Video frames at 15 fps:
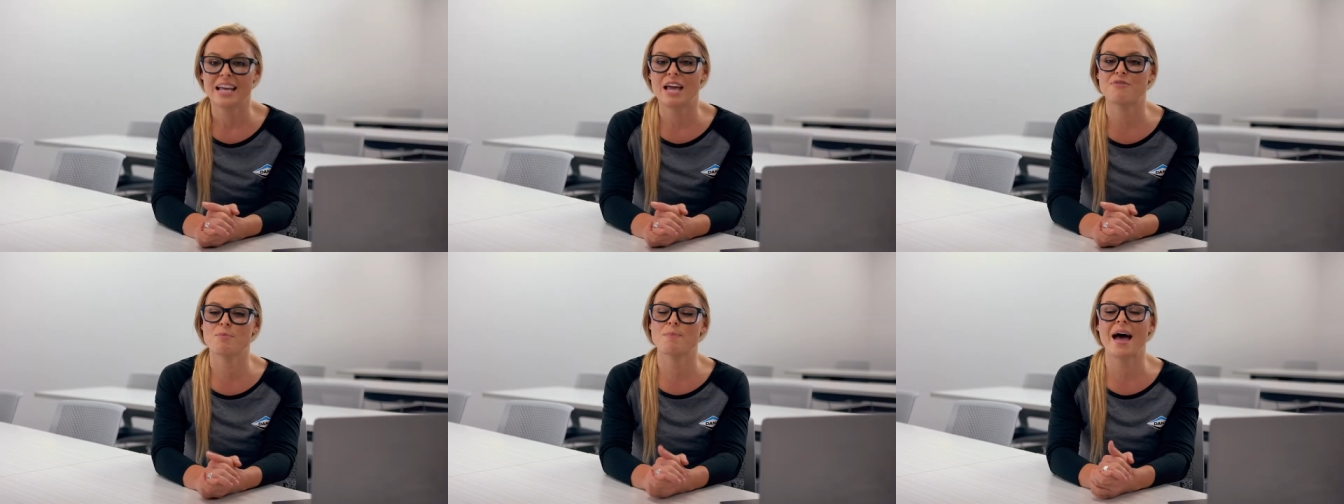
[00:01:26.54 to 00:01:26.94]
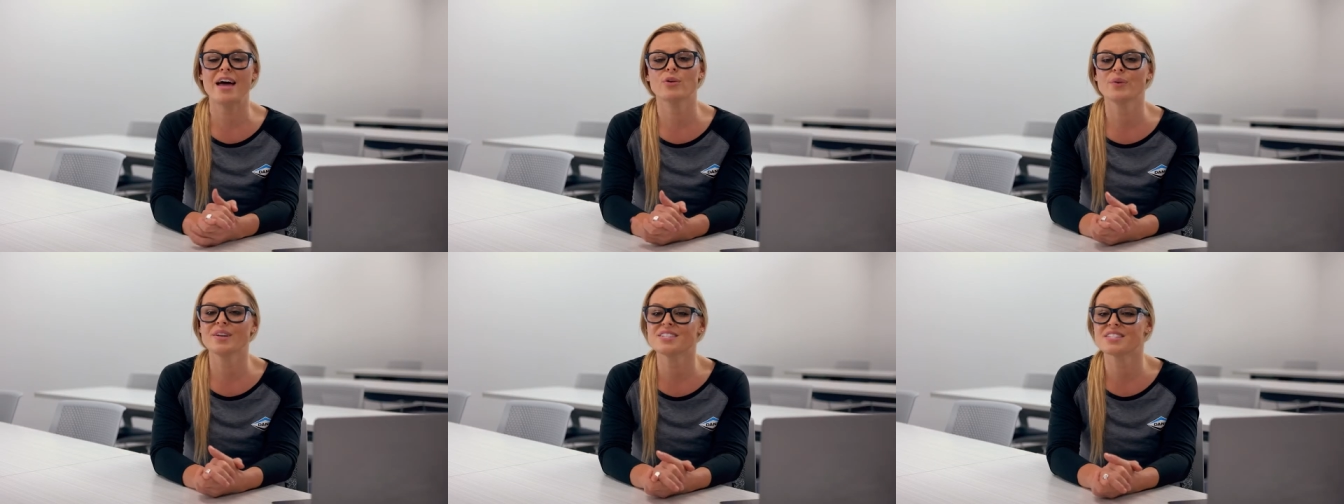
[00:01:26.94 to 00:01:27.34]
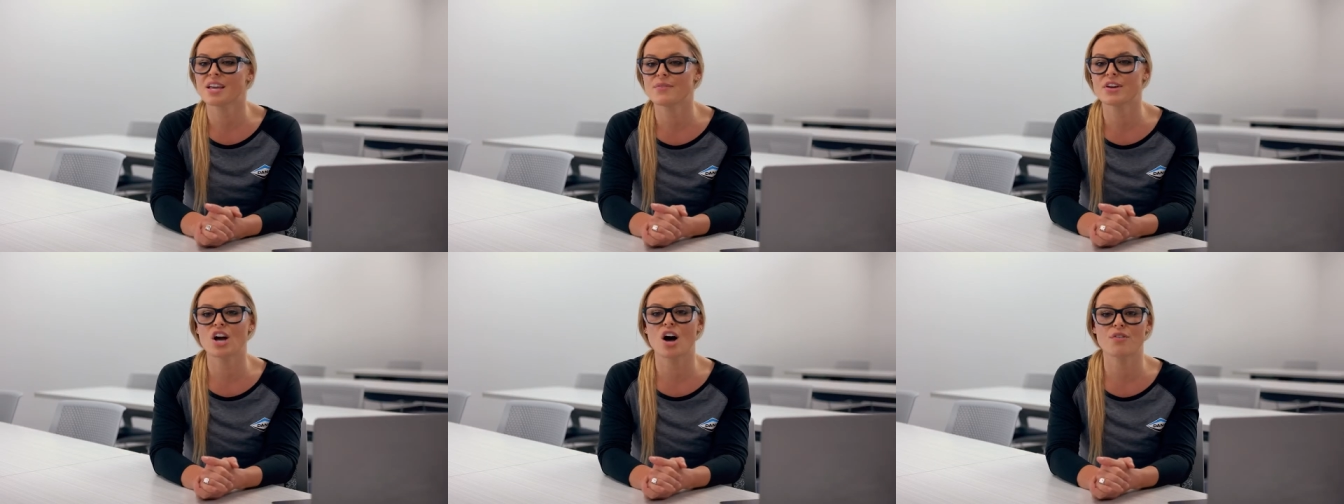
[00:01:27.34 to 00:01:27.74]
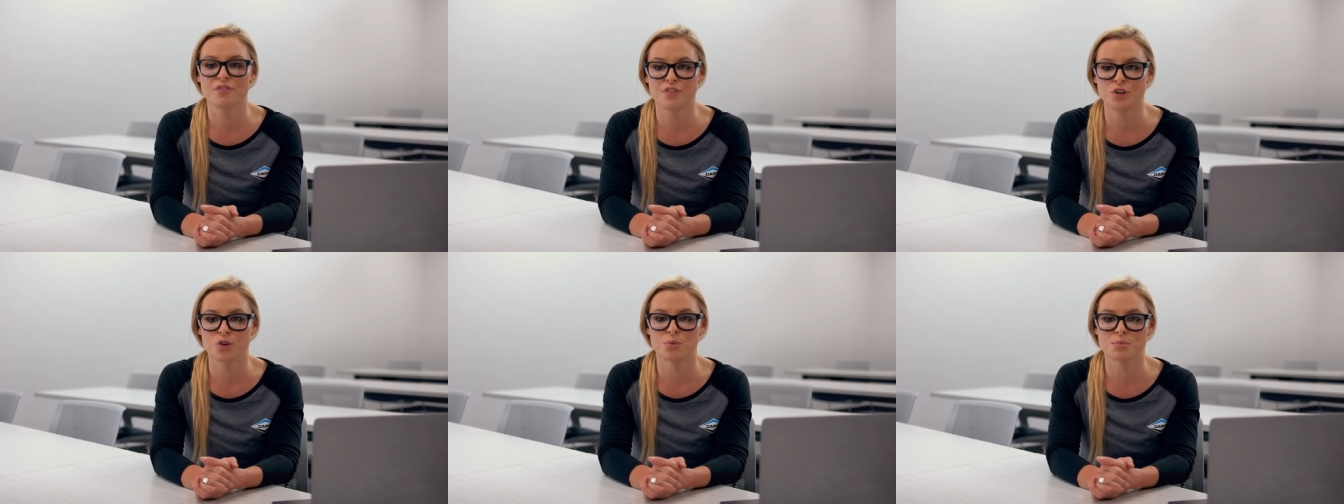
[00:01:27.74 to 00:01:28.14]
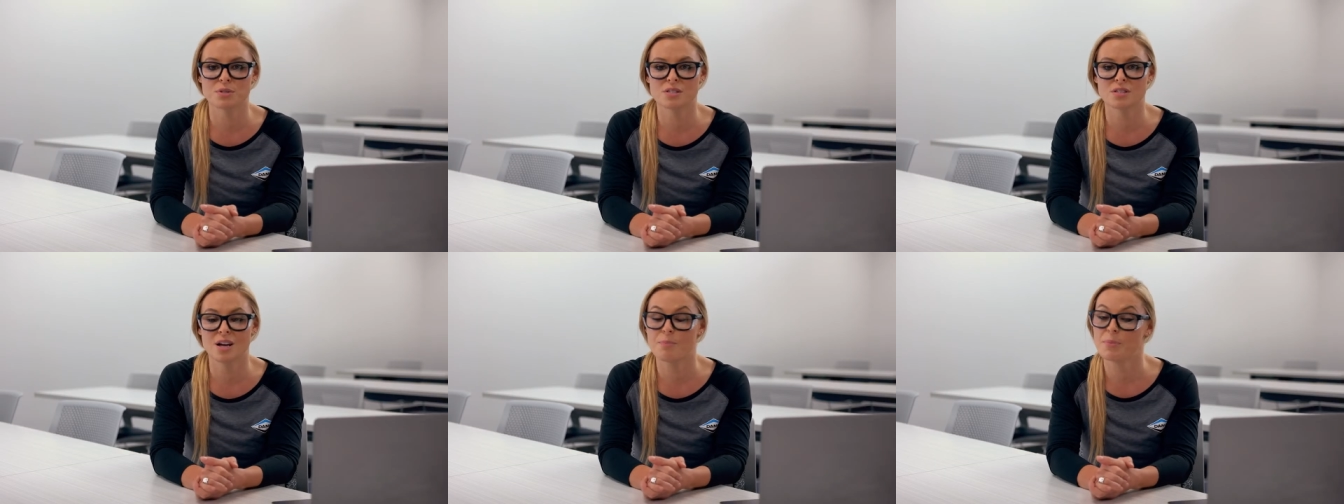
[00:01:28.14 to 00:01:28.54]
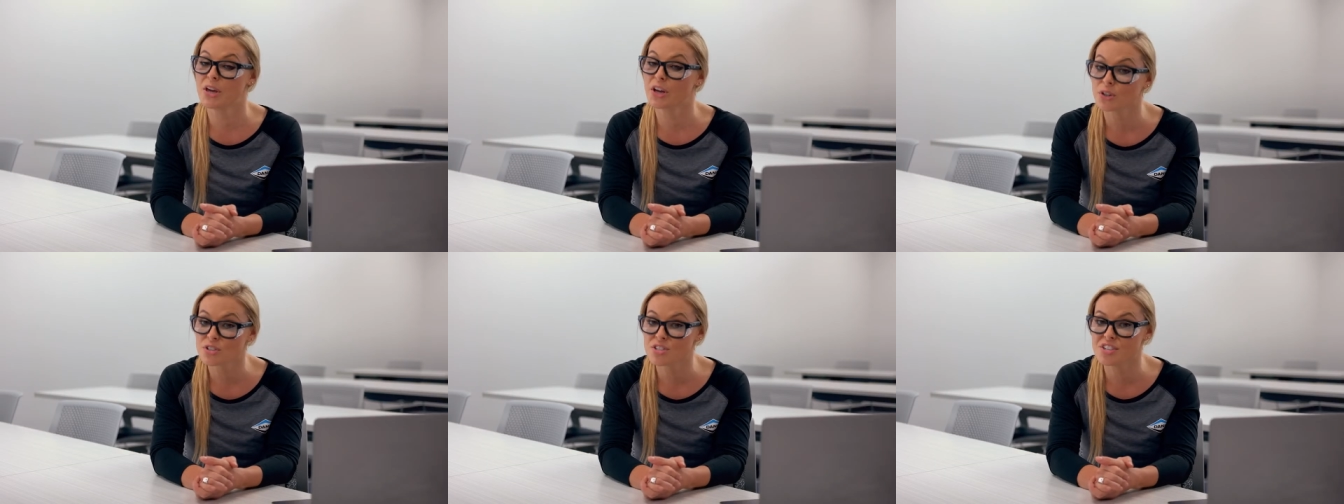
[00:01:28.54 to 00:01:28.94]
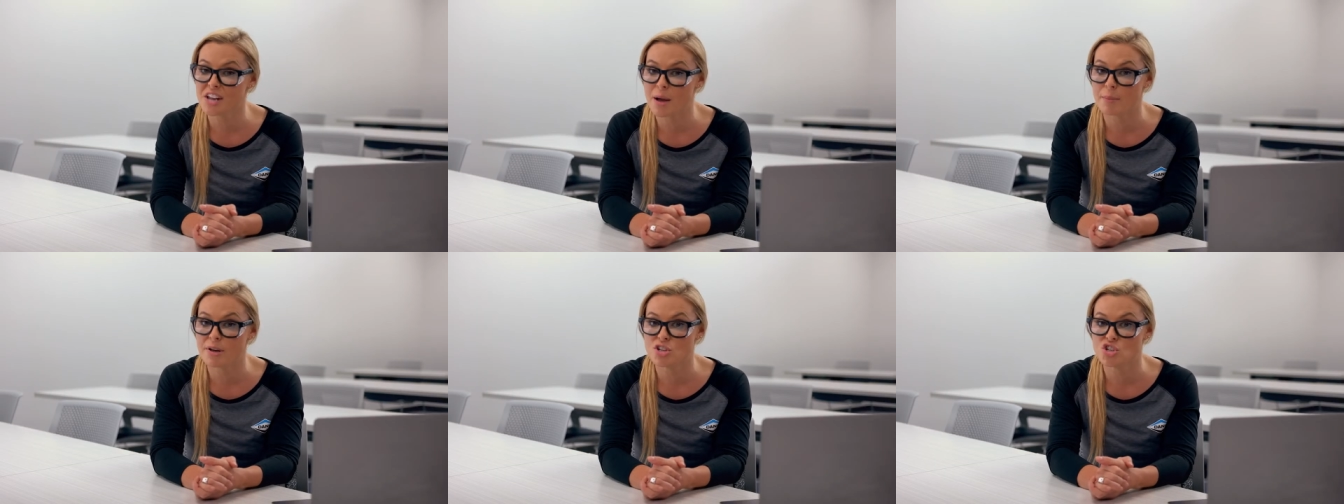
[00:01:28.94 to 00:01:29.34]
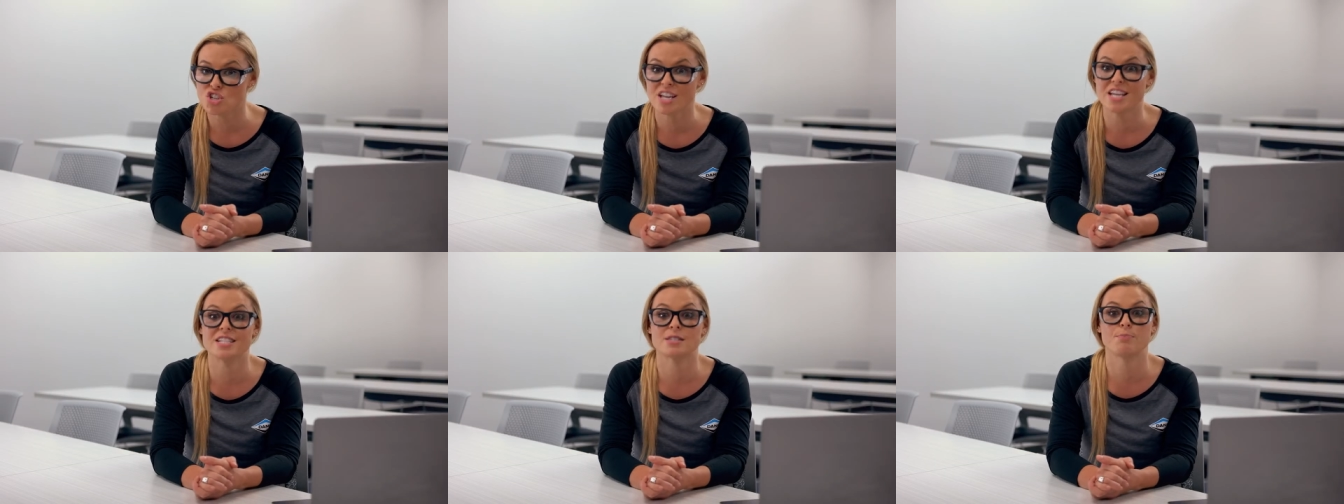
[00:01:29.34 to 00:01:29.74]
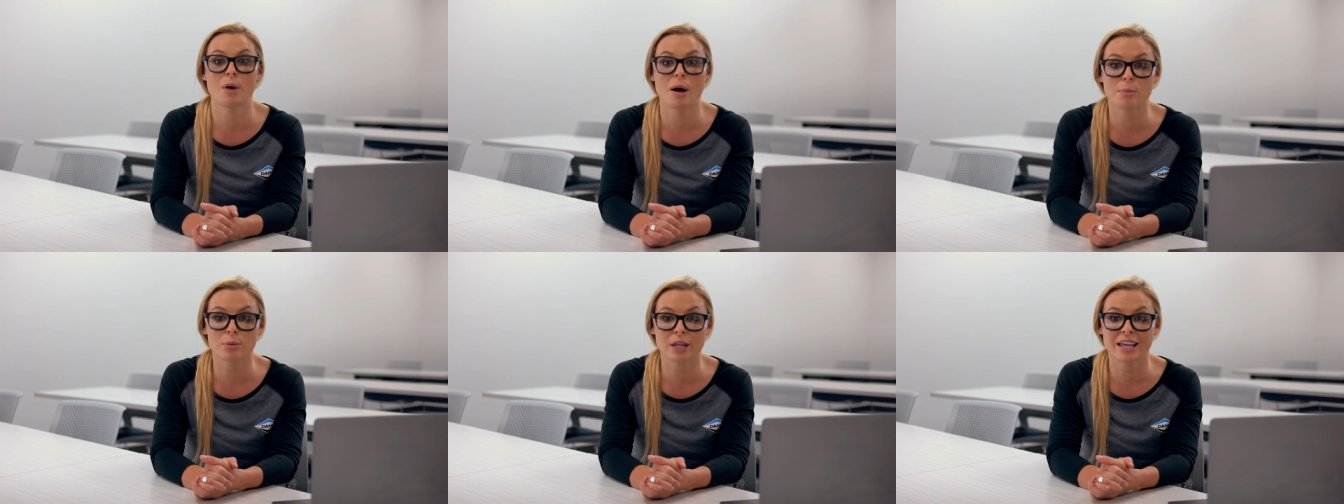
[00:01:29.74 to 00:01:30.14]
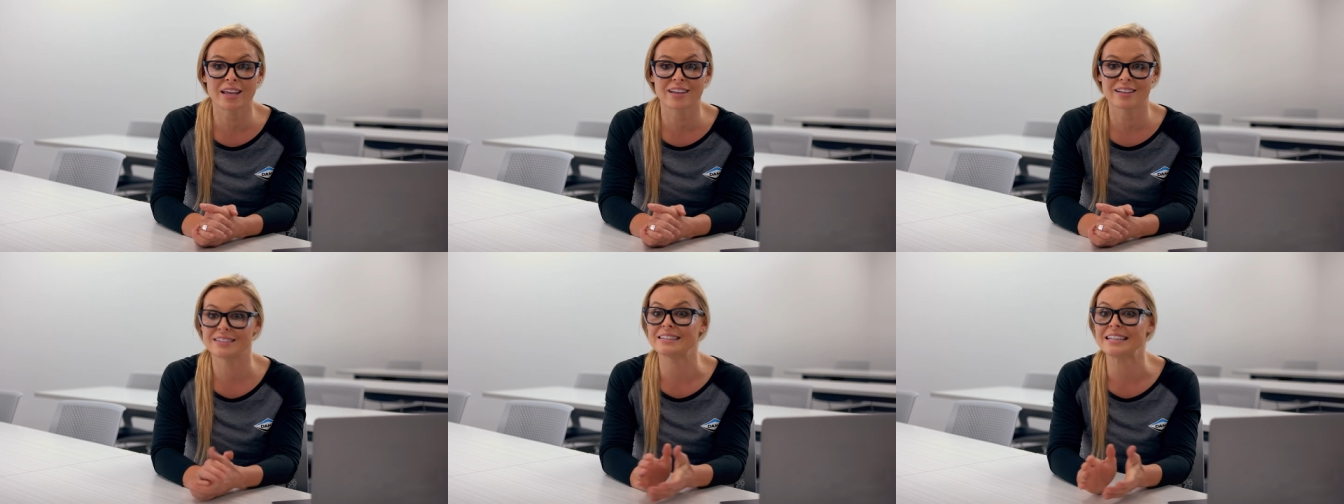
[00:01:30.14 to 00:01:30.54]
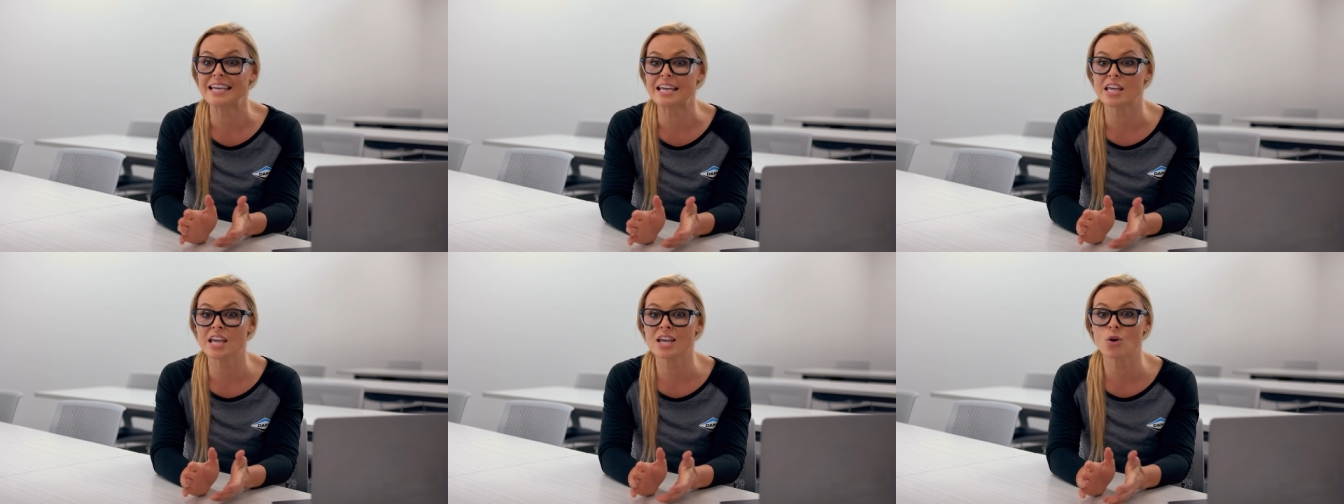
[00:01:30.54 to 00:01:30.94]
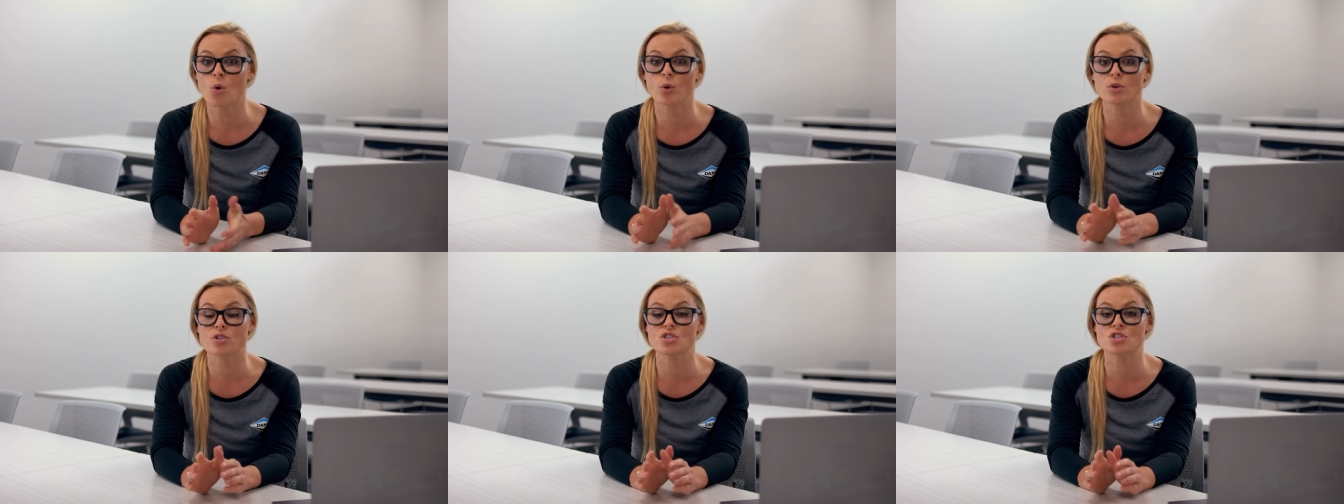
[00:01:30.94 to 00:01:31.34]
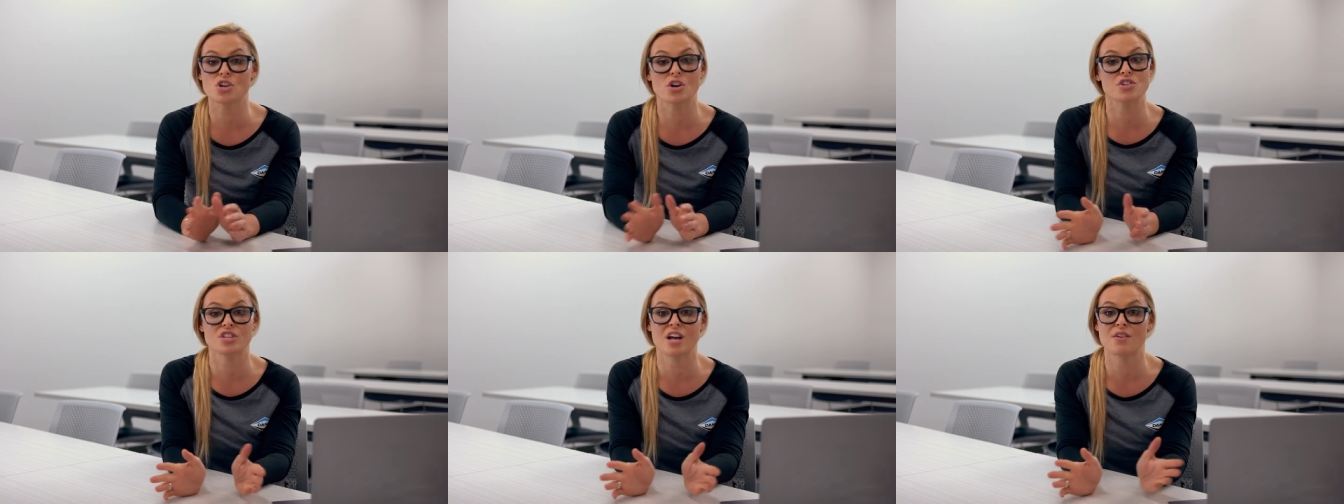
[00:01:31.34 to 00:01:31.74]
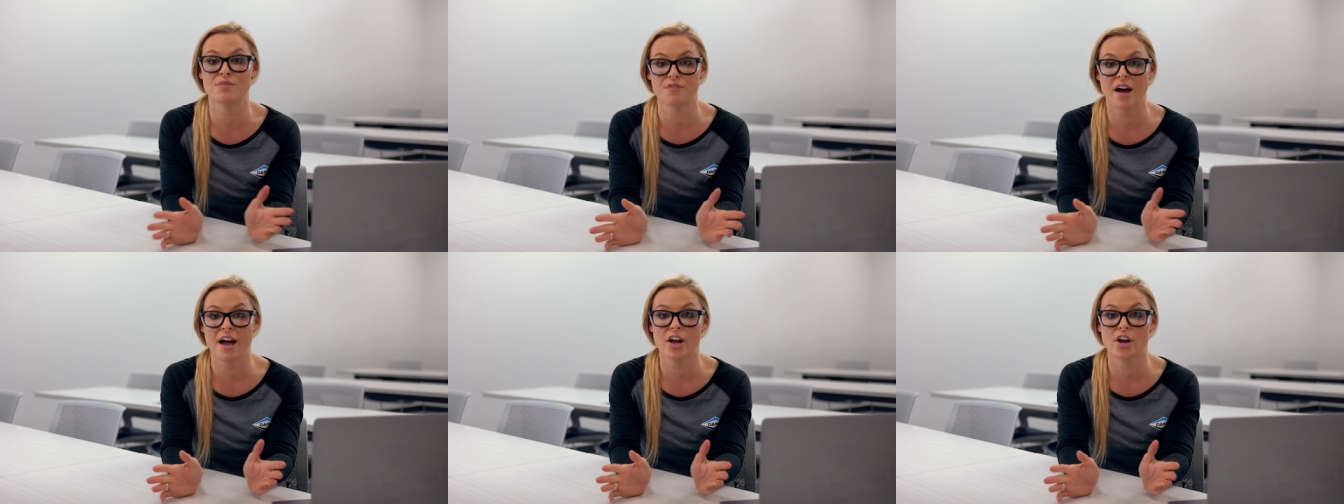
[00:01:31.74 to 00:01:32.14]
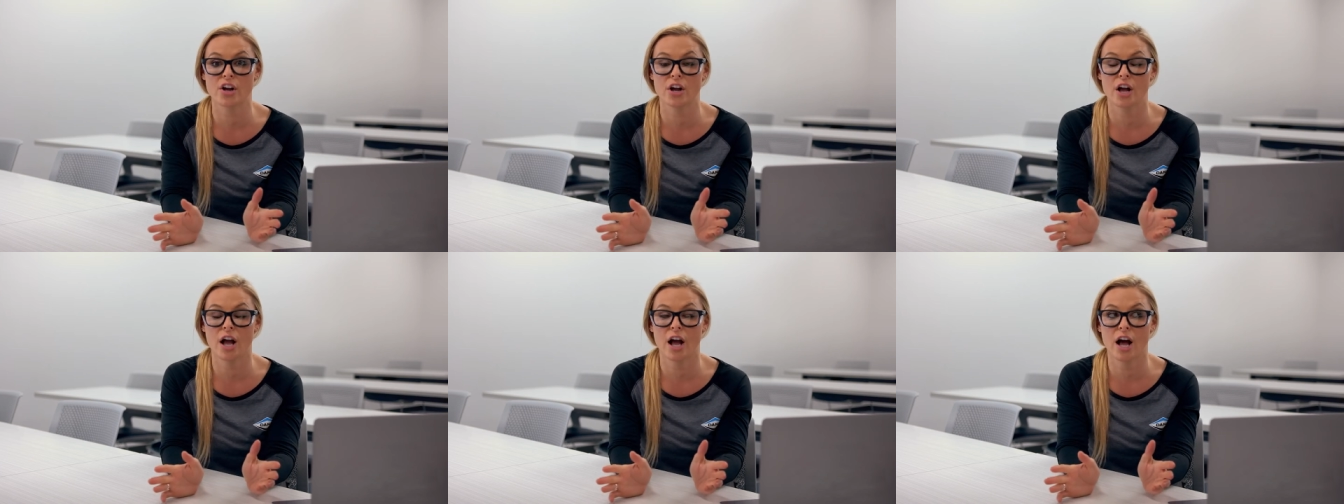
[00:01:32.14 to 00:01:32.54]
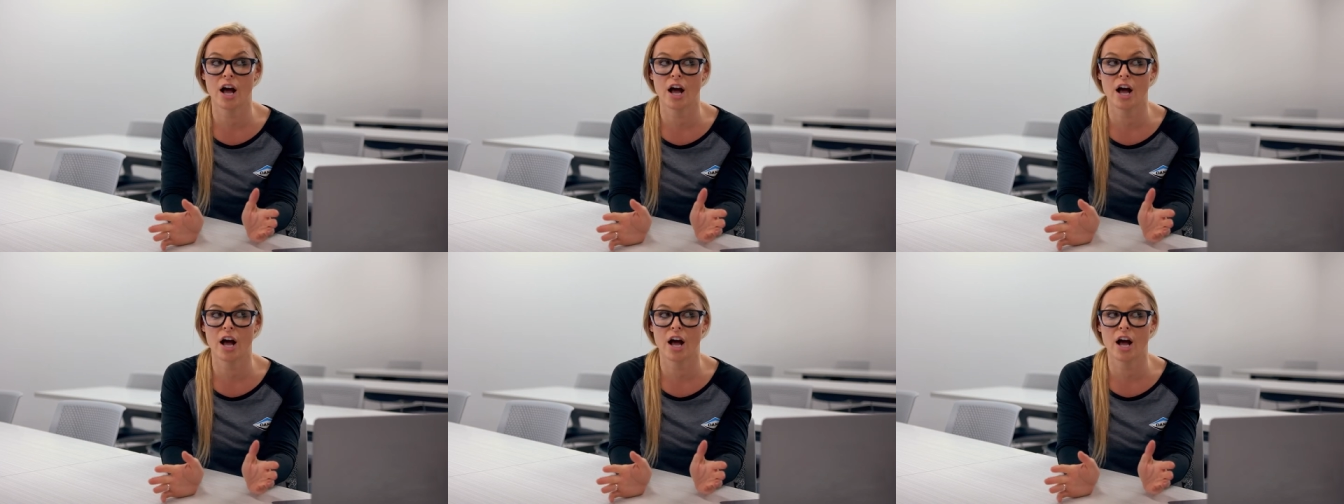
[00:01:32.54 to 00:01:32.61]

If a battery is giving off fumes, appears damaged, is bubbling, leaking, or starts on fire,